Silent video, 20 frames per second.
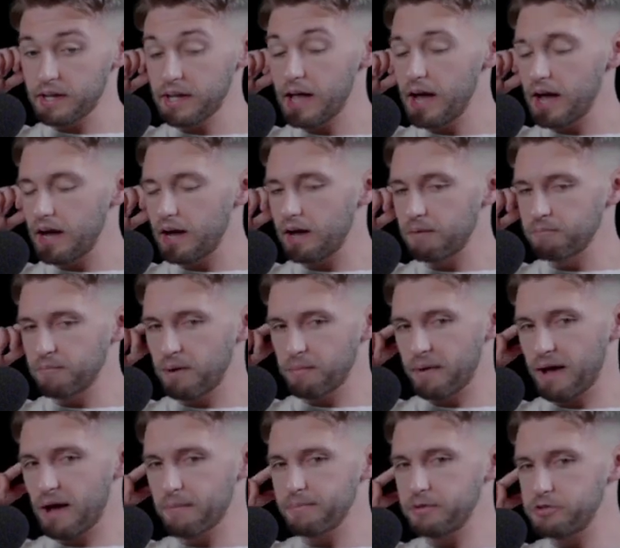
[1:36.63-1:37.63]
yeah,
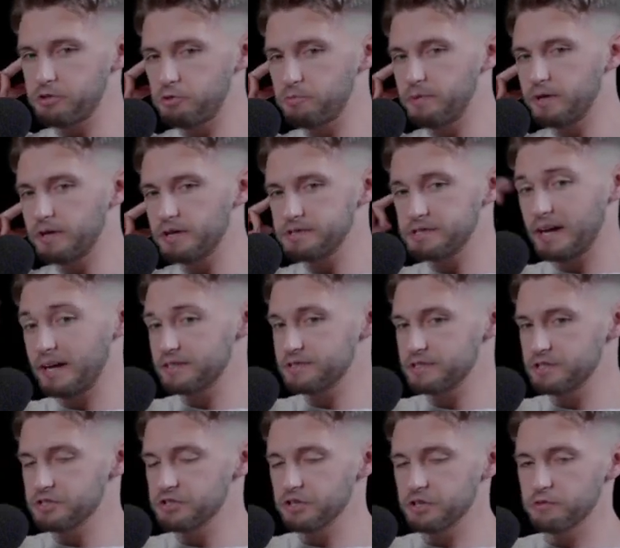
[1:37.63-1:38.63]
I'm happy to, because I
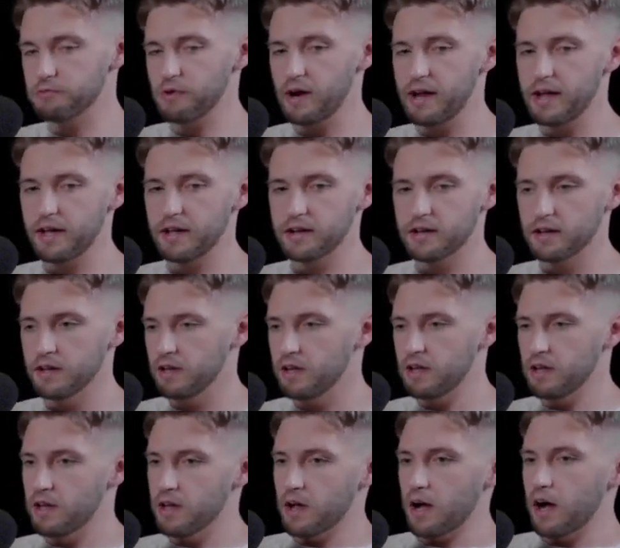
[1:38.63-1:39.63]
essentially ran
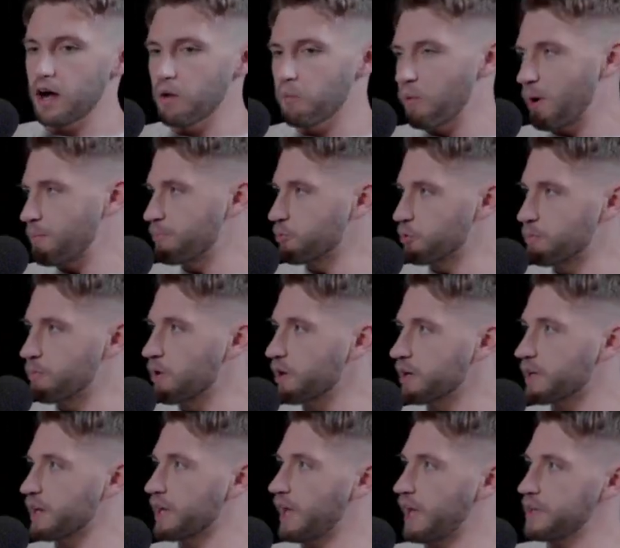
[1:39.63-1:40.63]
a Web3
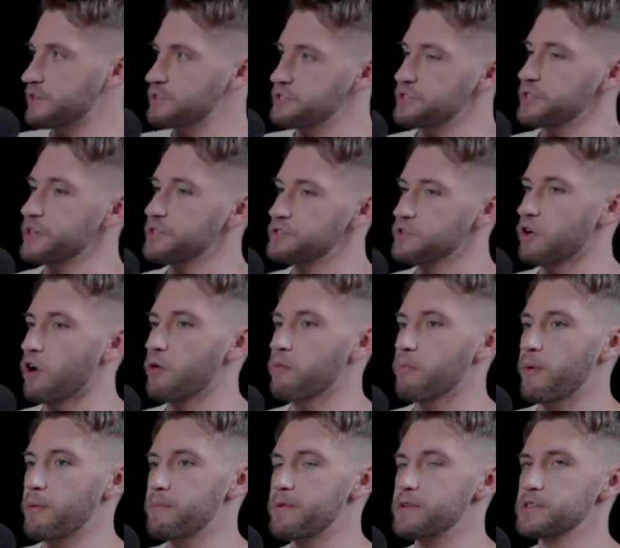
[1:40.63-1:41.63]
marketing agency as an arm
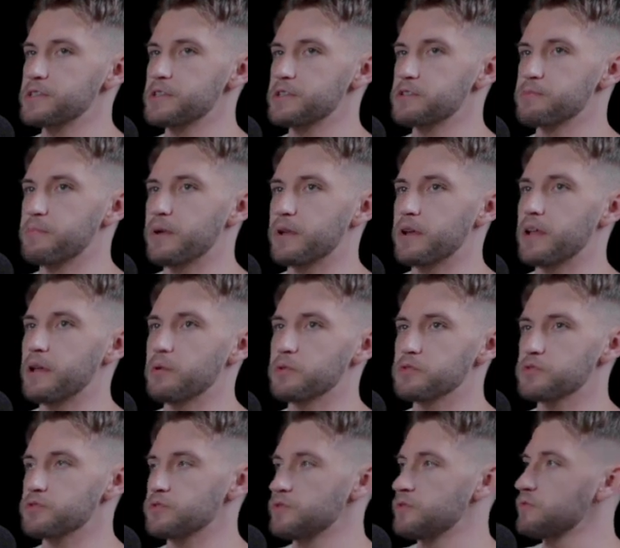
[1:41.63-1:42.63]
of my business, but it
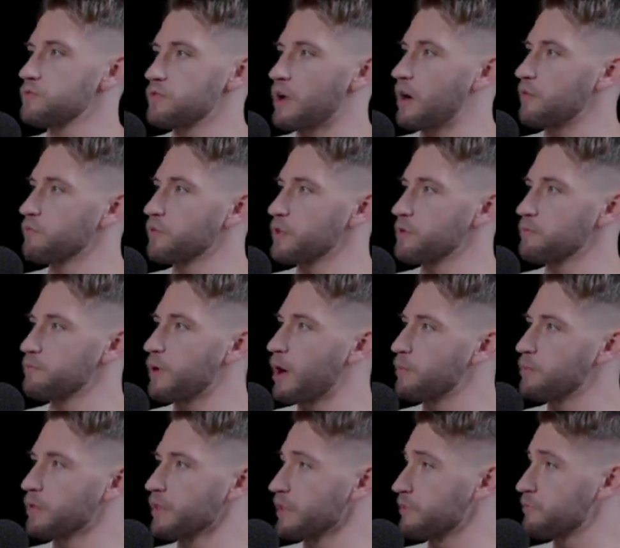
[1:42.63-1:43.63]
was not really
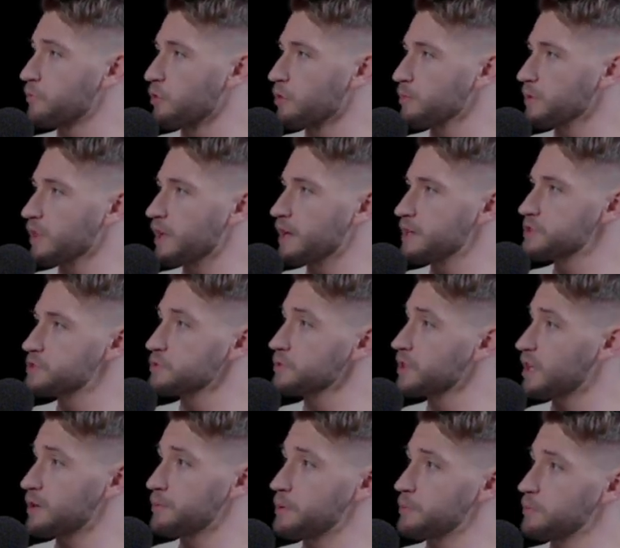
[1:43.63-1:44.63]
publicly formalized. So a
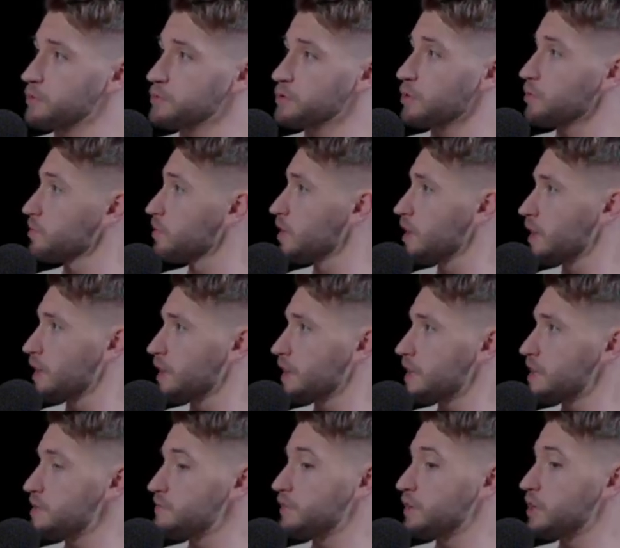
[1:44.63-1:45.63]
lot of people don't
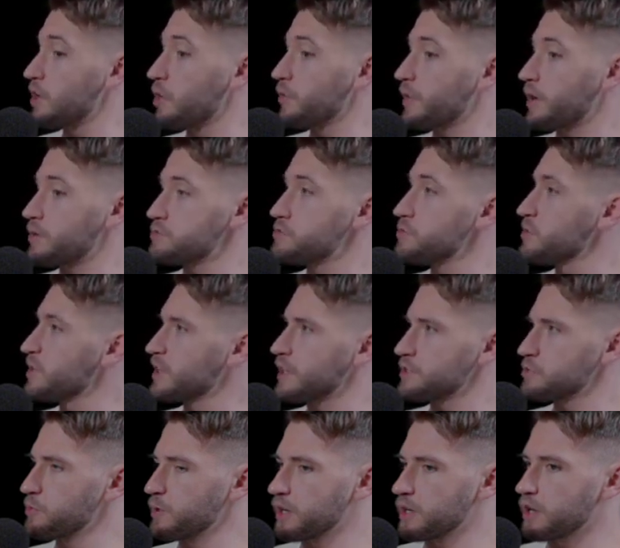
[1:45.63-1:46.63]
even know that I was doing
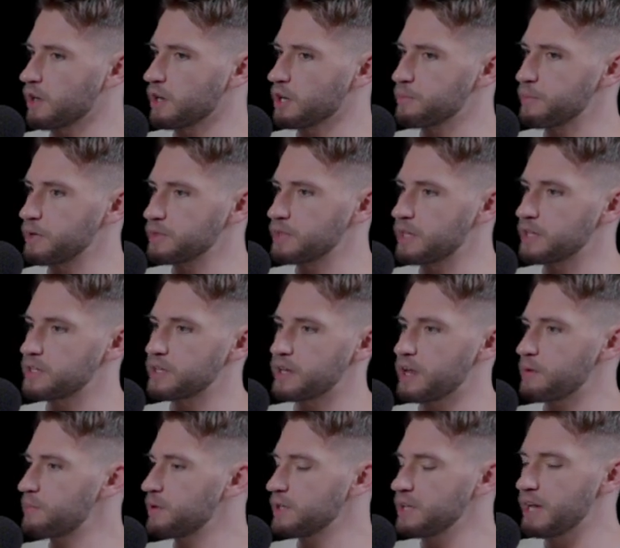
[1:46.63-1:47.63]
that. So we can talk about that
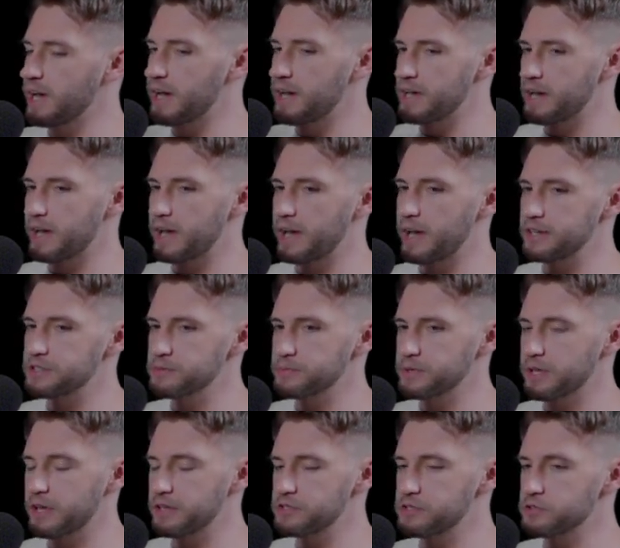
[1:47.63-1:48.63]
today. But yeah, as it
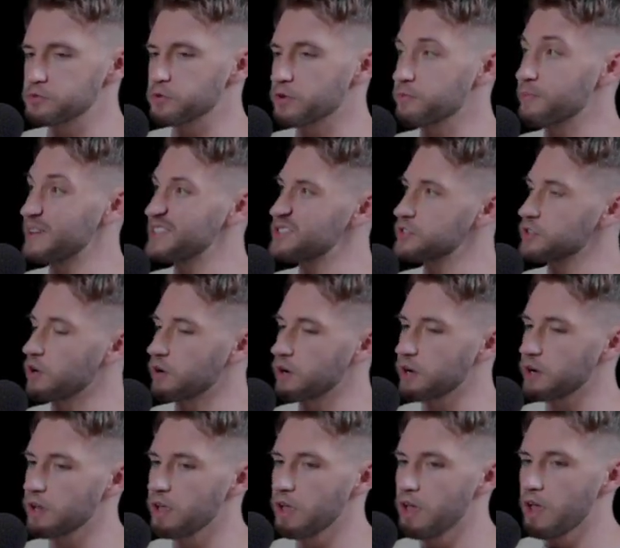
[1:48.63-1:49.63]
pertains to sort of my
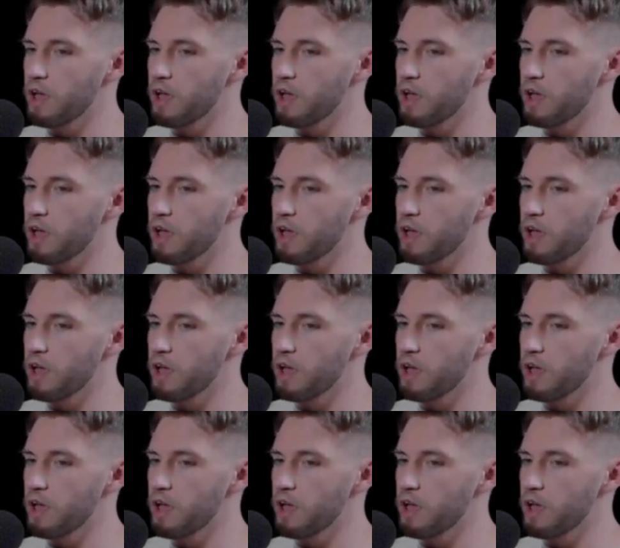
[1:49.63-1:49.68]
start,